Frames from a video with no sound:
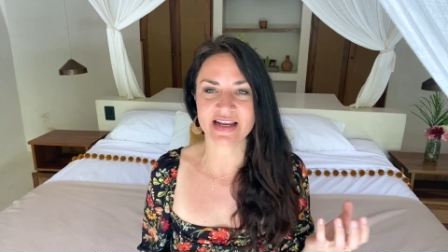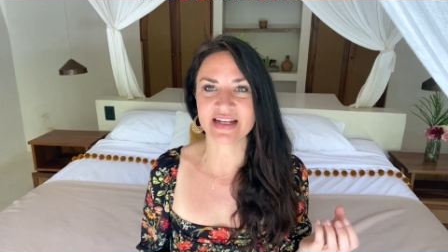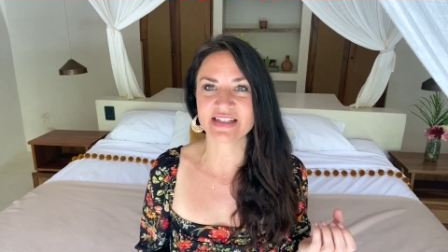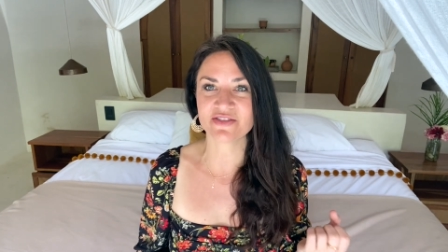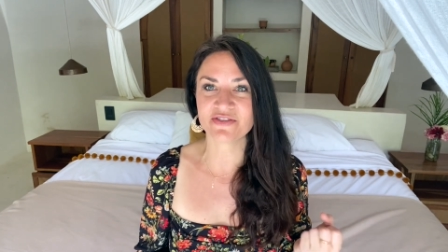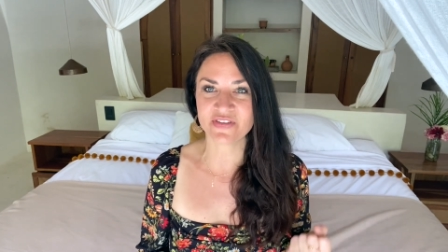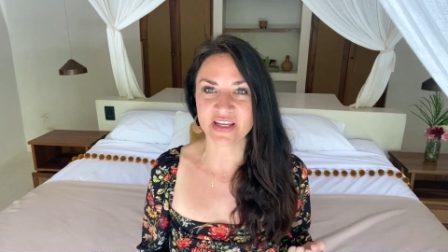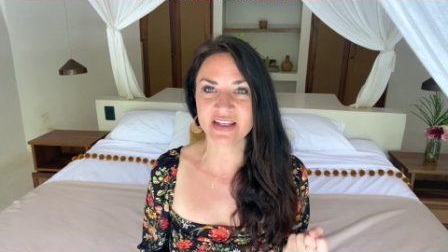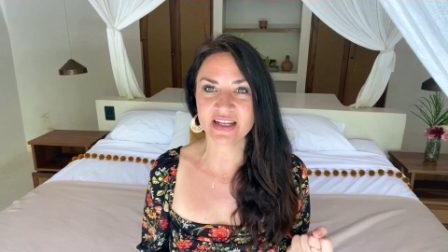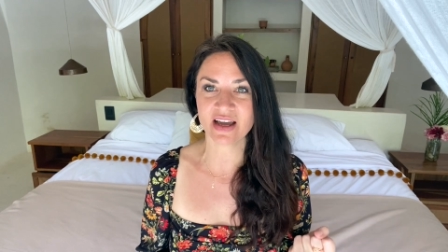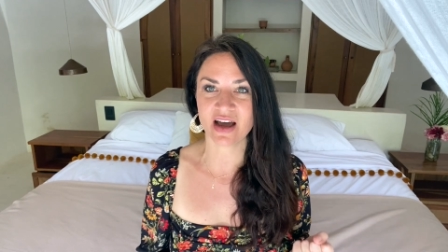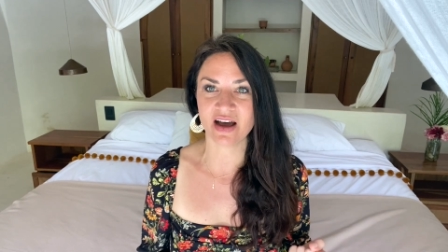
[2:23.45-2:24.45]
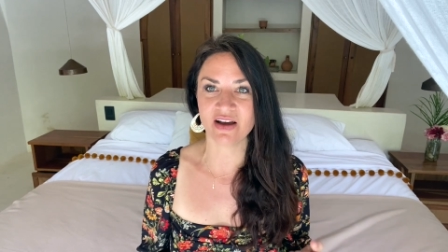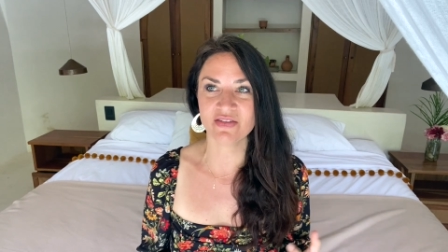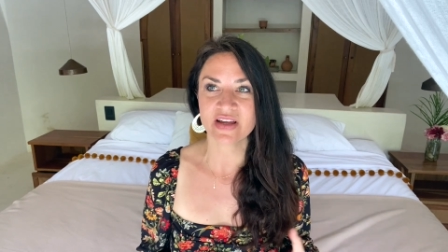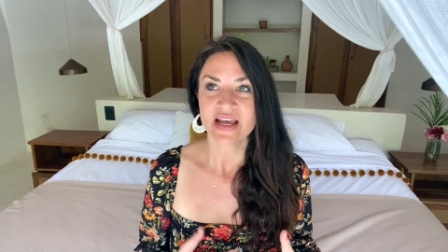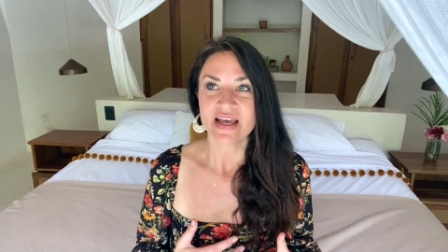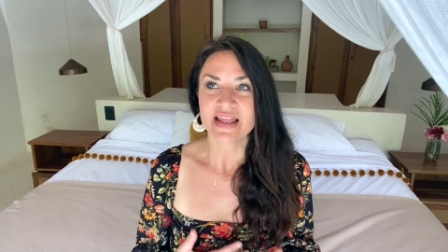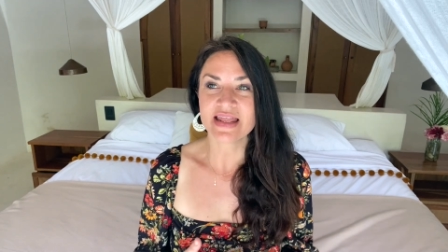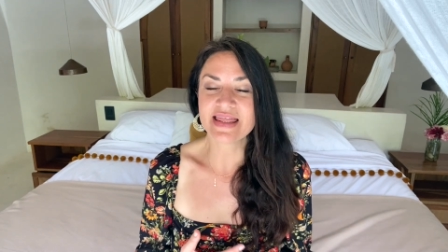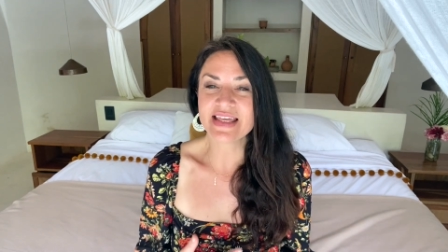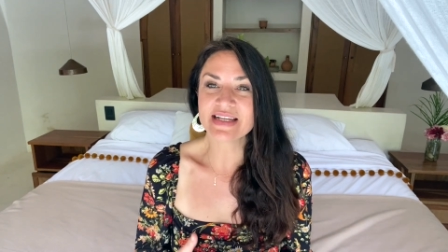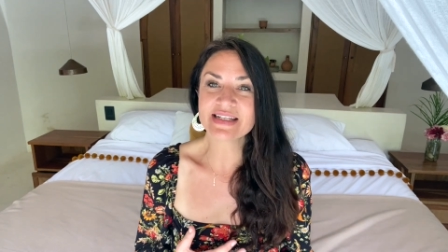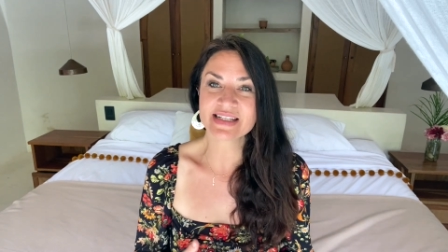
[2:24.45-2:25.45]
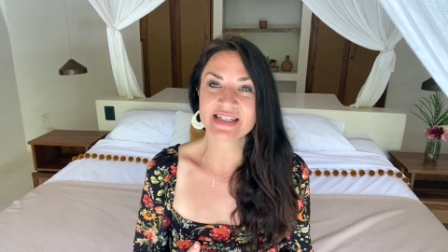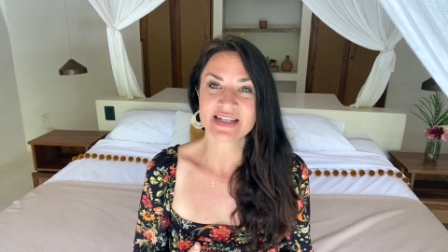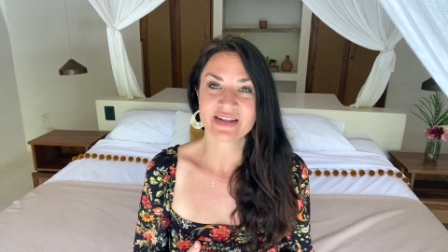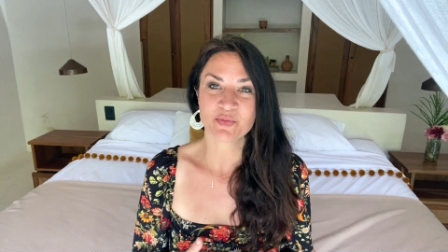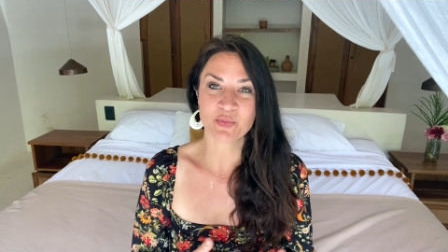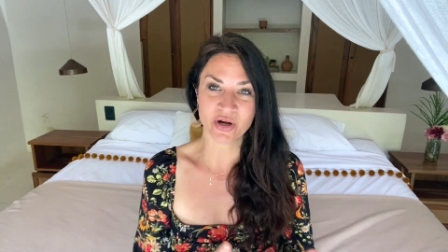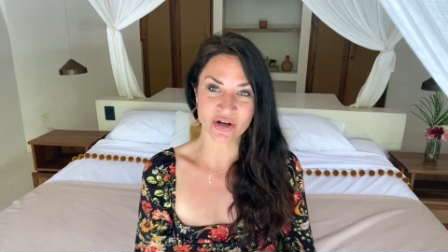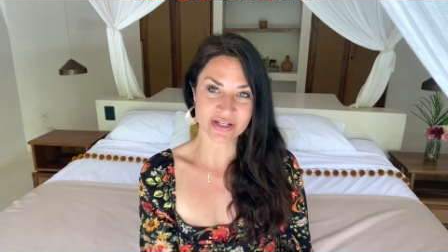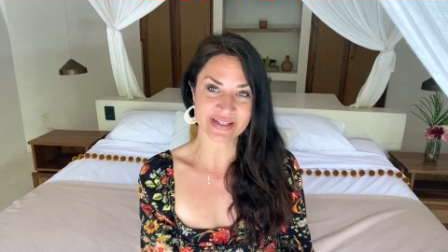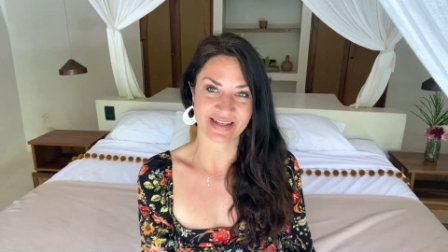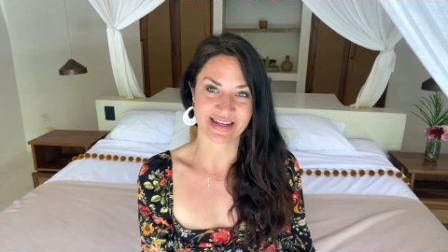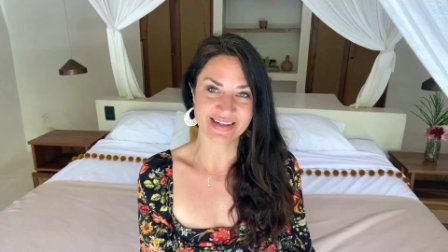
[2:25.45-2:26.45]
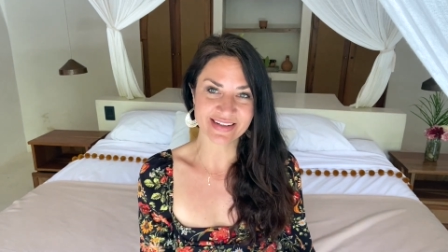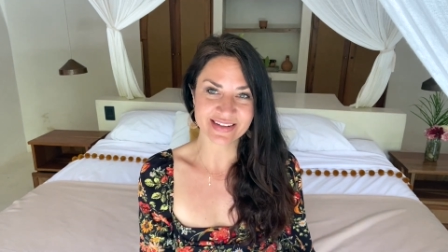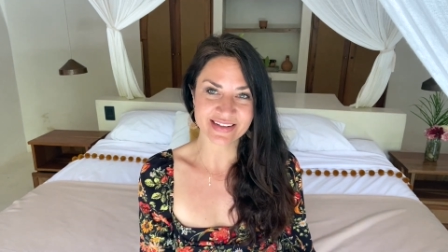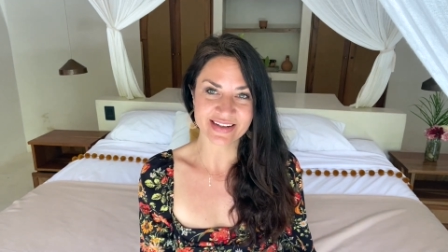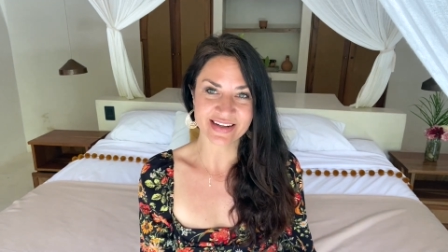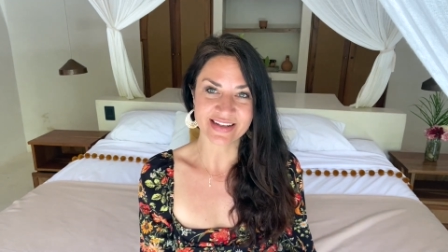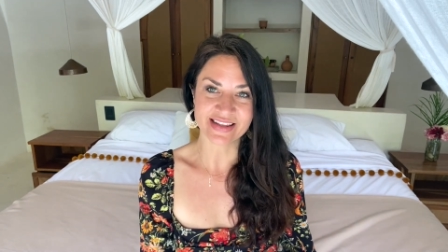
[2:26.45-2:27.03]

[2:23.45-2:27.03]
It's a feeling of this person,